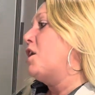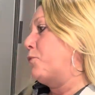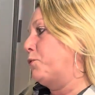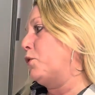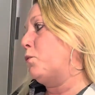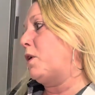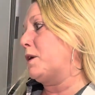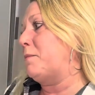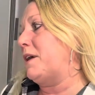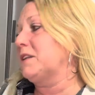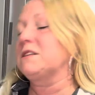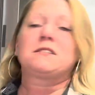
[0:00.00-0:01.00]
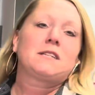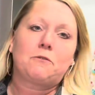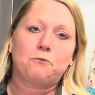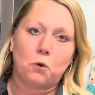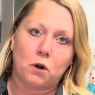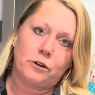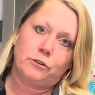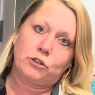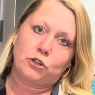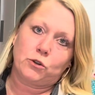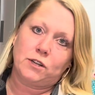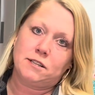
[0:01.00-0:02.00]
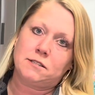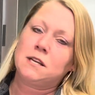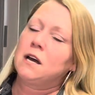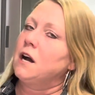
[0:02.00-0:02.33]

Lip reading: We're going to want to bake this at 400 degrees.